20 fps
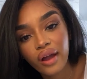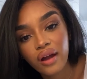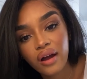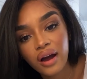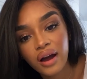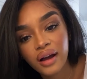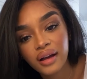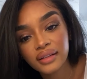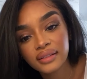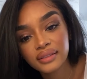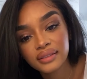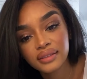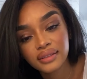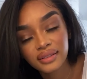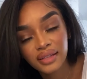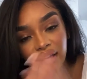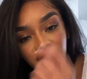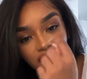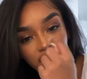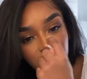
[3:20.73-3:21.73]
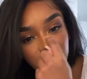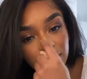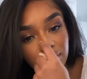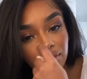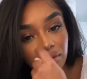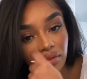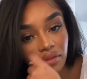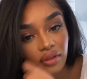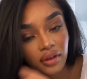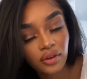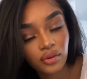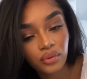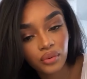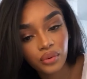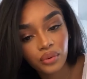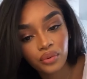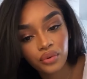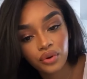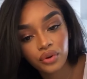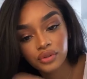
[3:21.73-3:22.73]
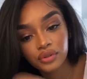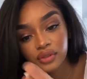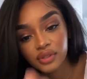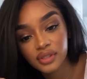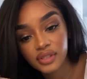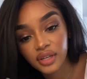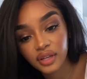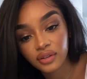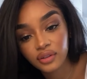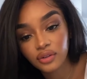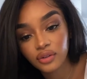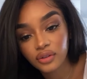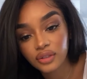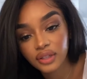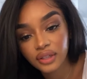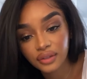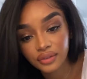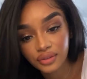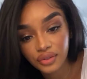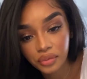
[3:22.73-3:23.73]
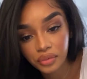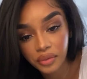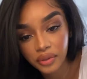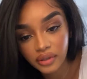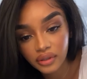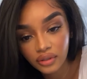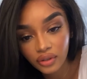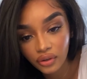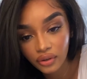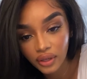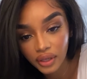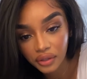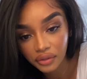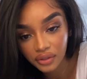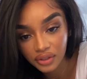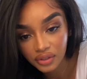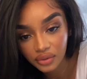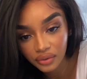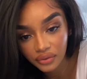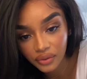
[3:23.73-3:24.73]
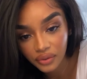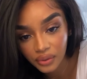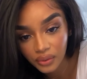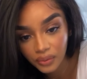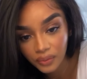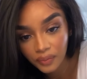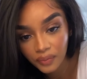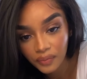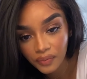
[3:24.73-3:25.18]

And yeah, I do think we'll go into a second lockdown, to be totally honest with you.